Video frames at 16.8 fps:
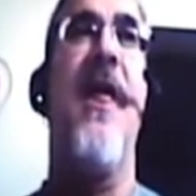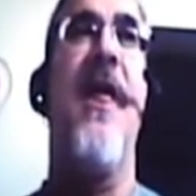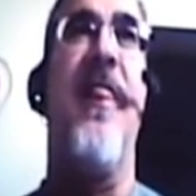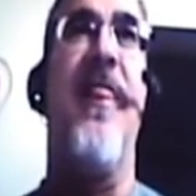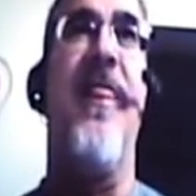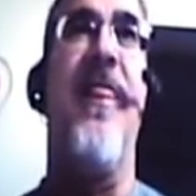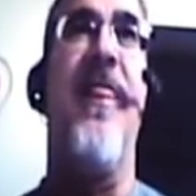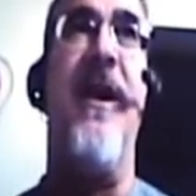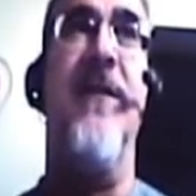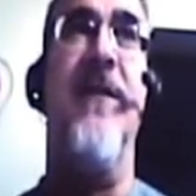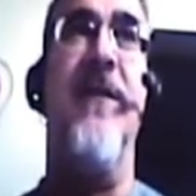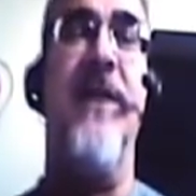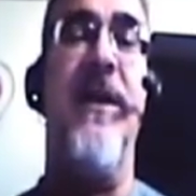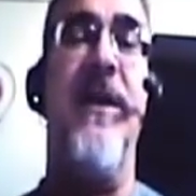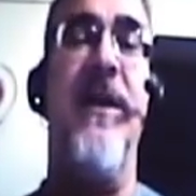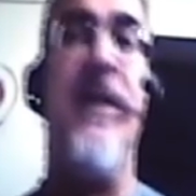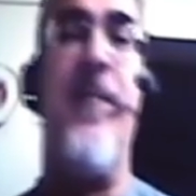their
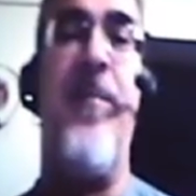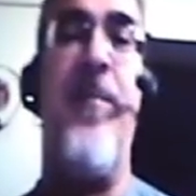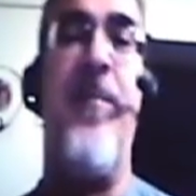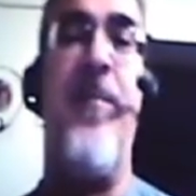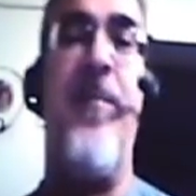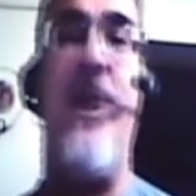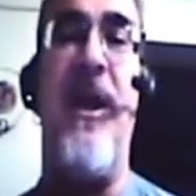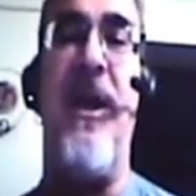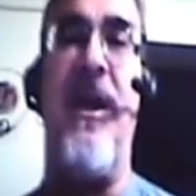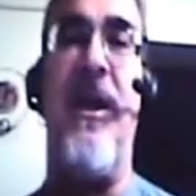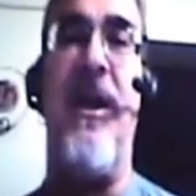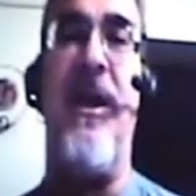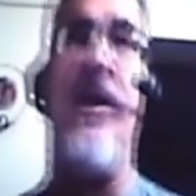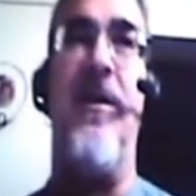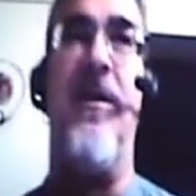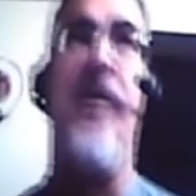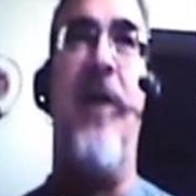lyric being
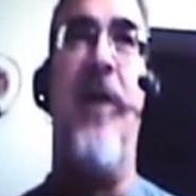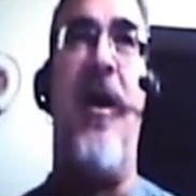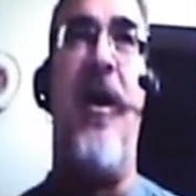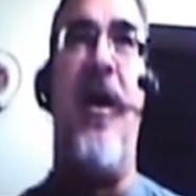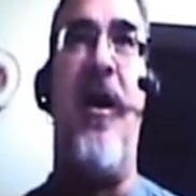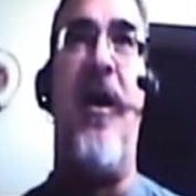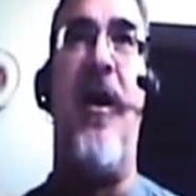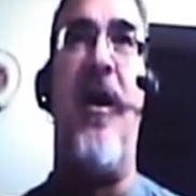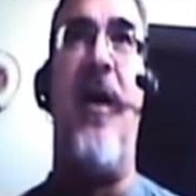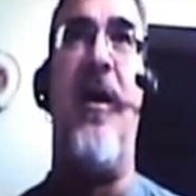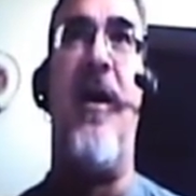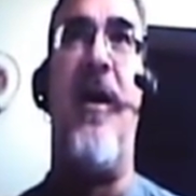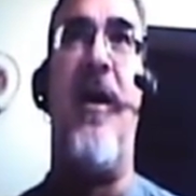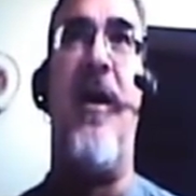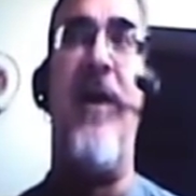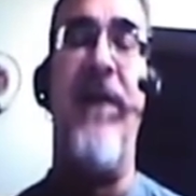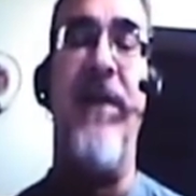
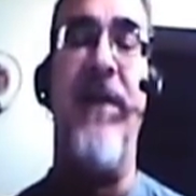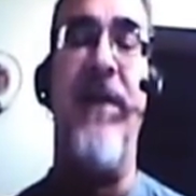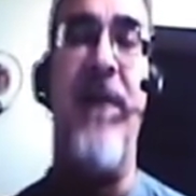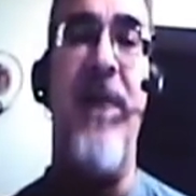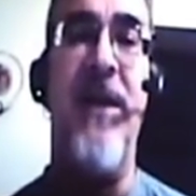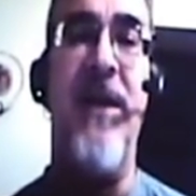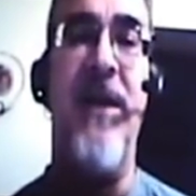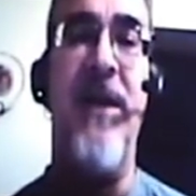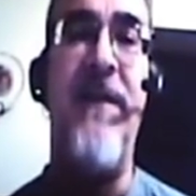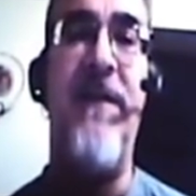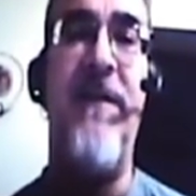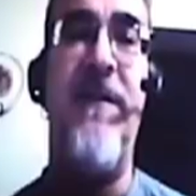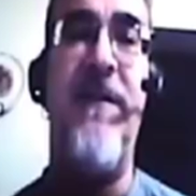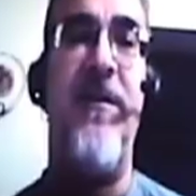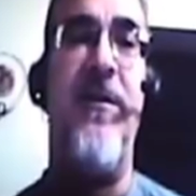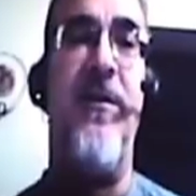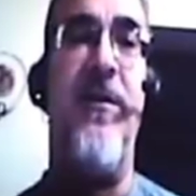having a melody
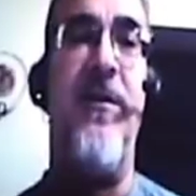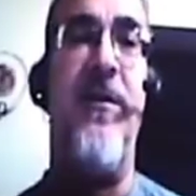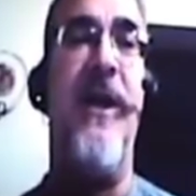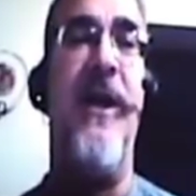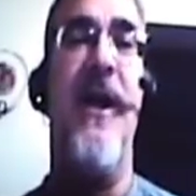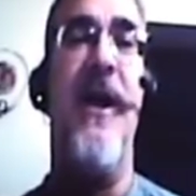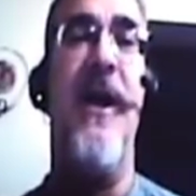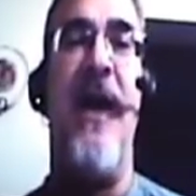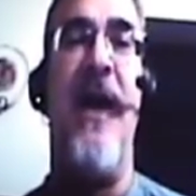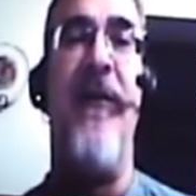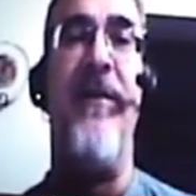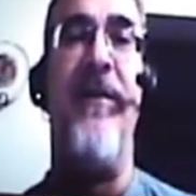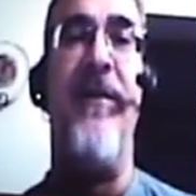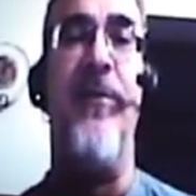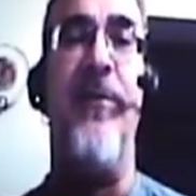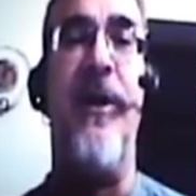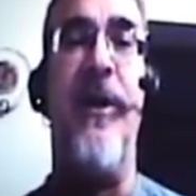set to it, having
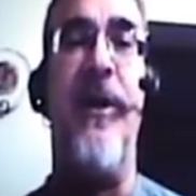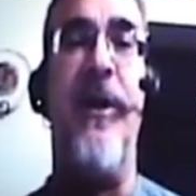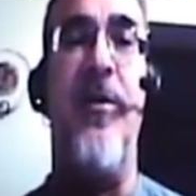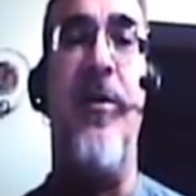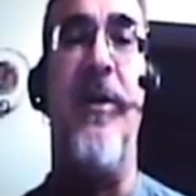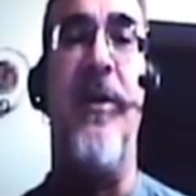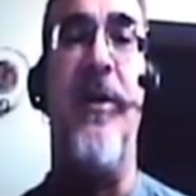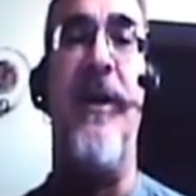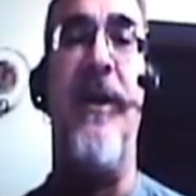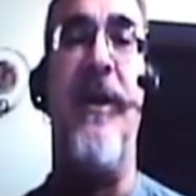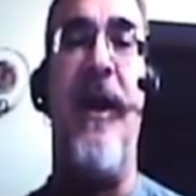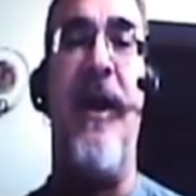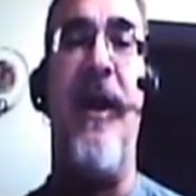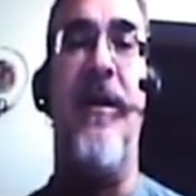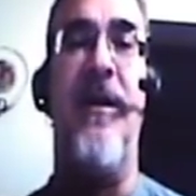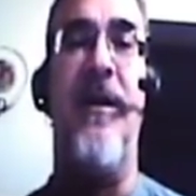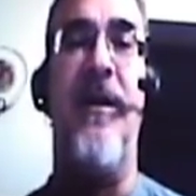it recorded,
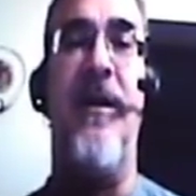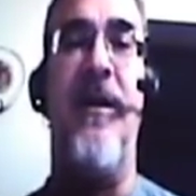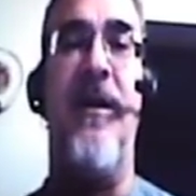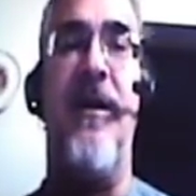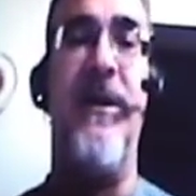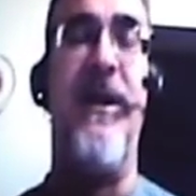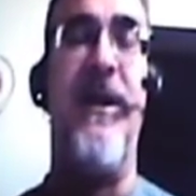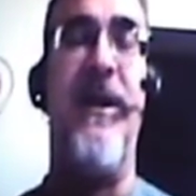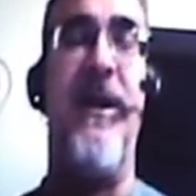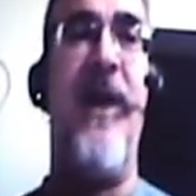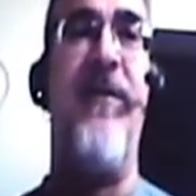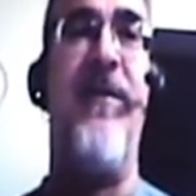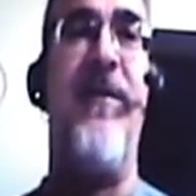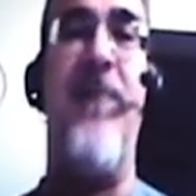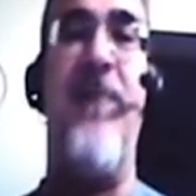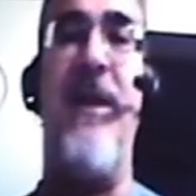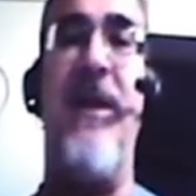and ultimately having
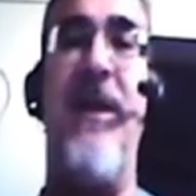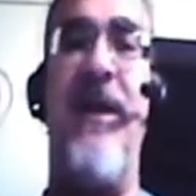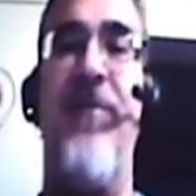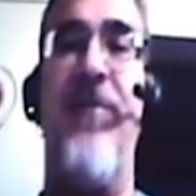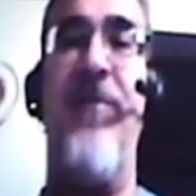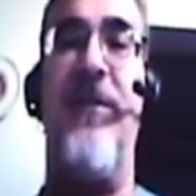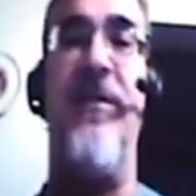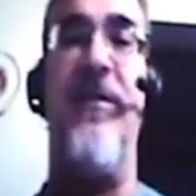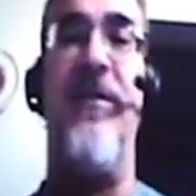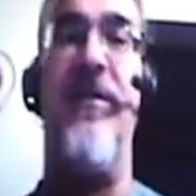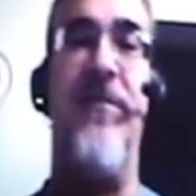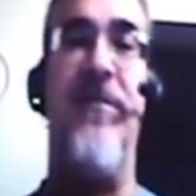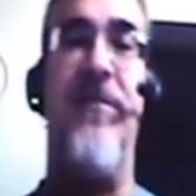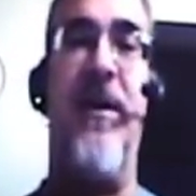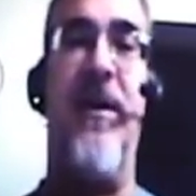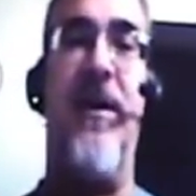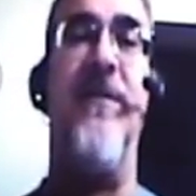it manufactured as
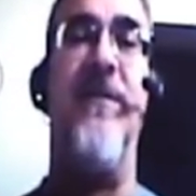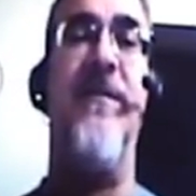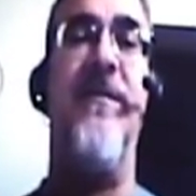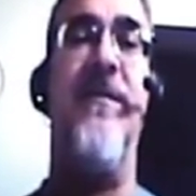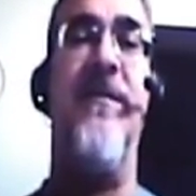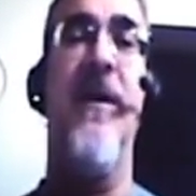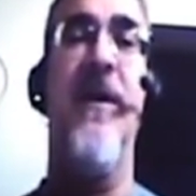records.